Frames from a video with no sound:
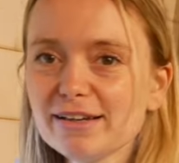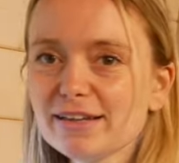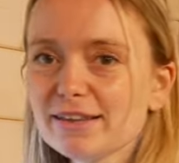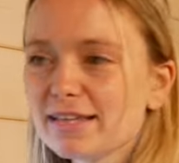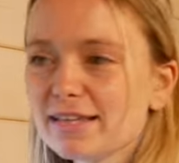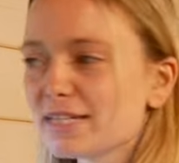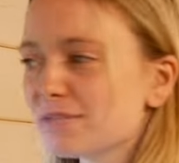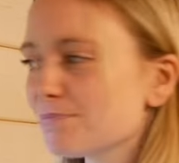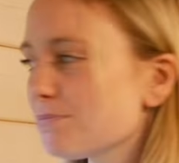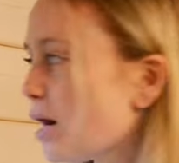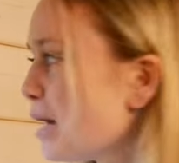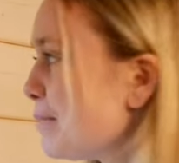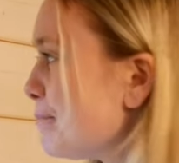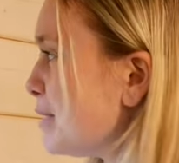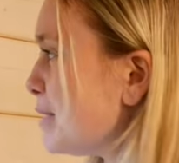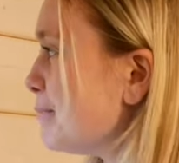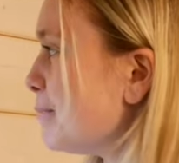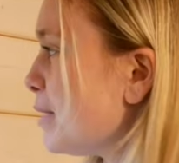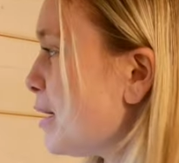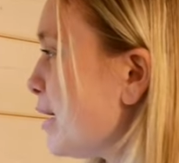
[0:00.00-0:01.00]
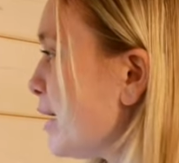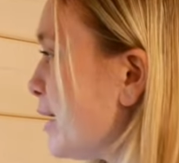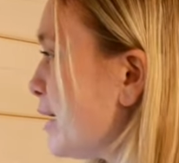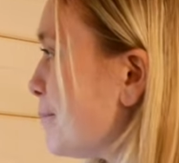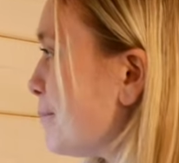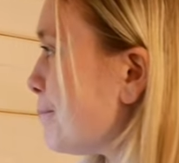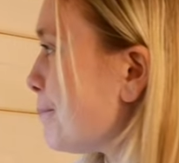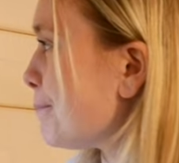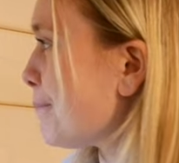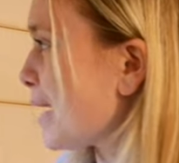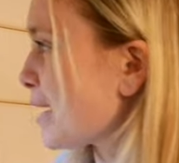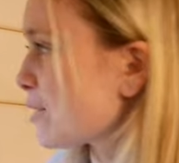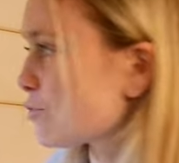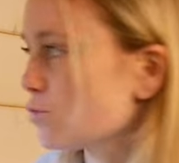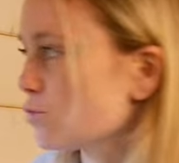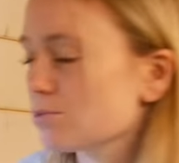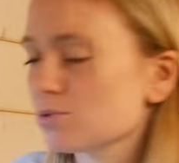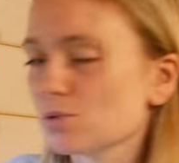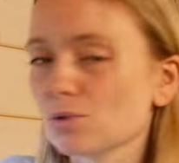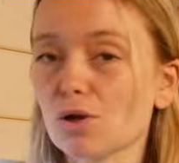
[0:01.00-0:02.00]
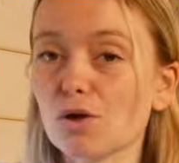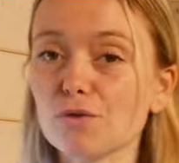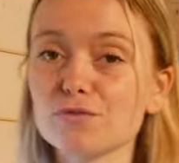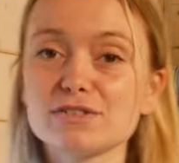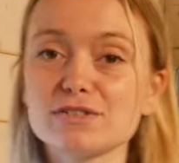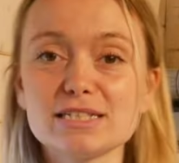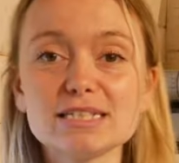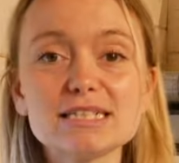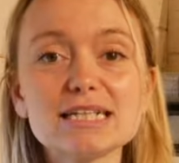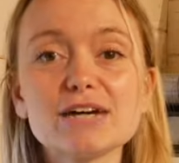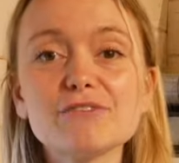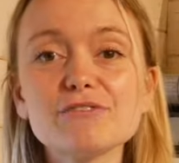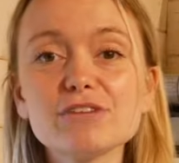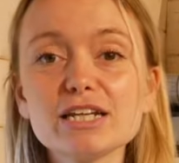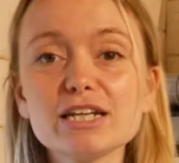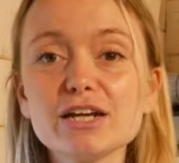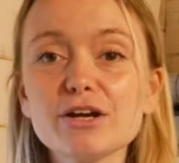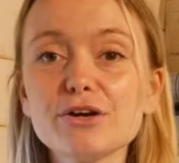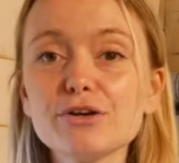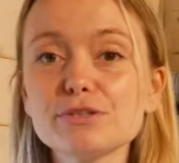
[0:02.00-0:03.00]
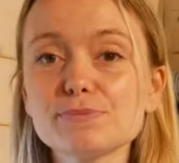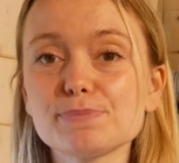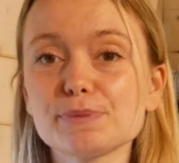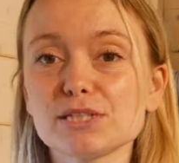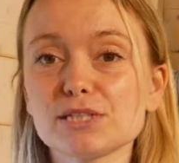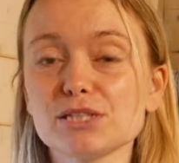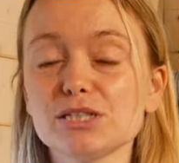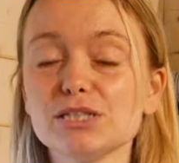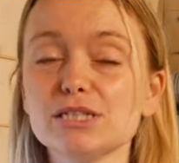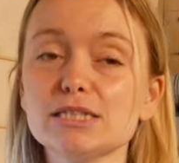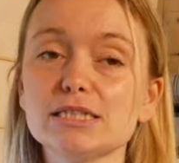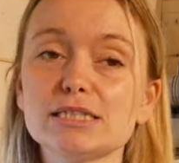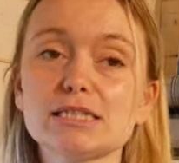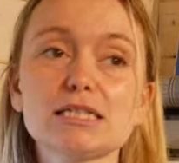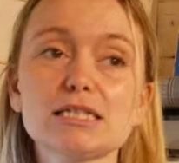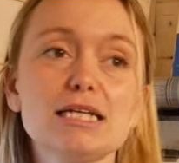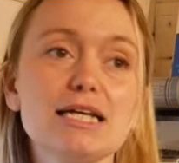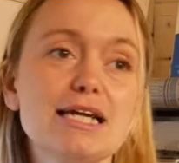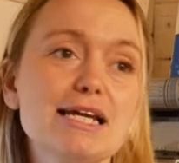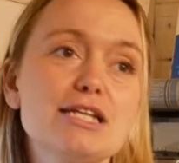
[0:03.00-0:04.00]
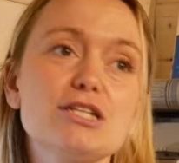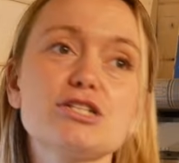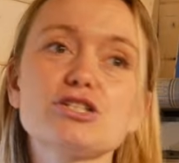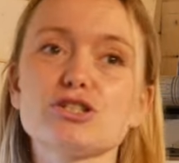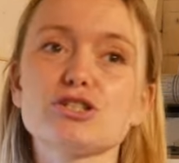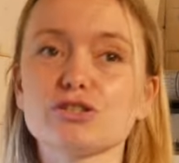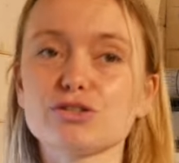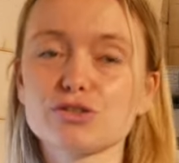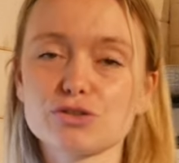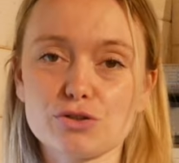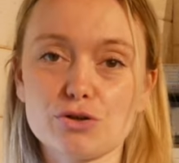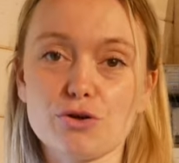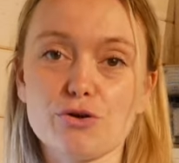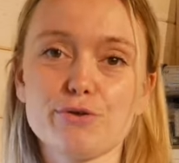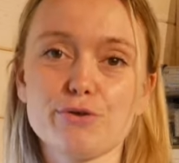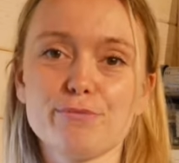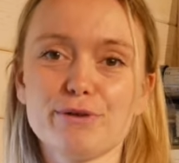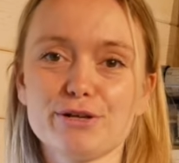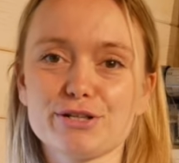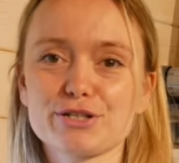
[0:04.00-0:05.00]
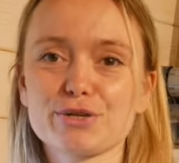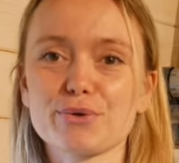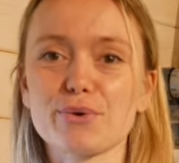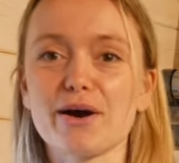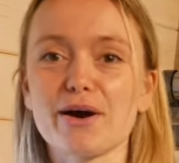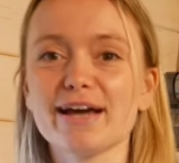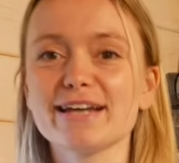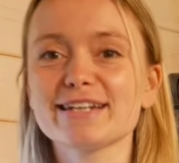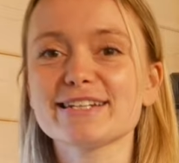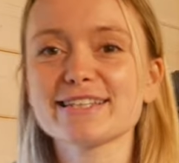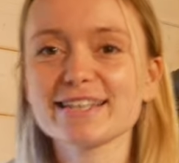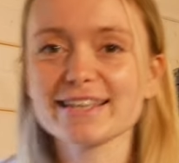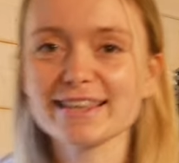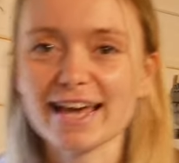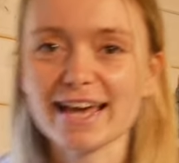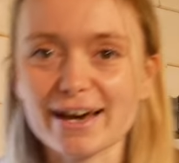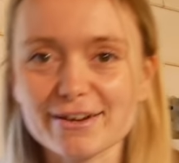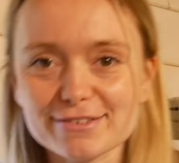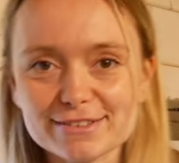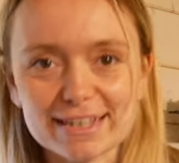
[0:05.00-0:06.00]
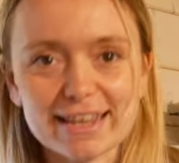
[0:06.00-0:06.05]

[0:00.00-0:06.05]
This might be my backdrop to a lot of sit down videos because it's just so much quieter than the house.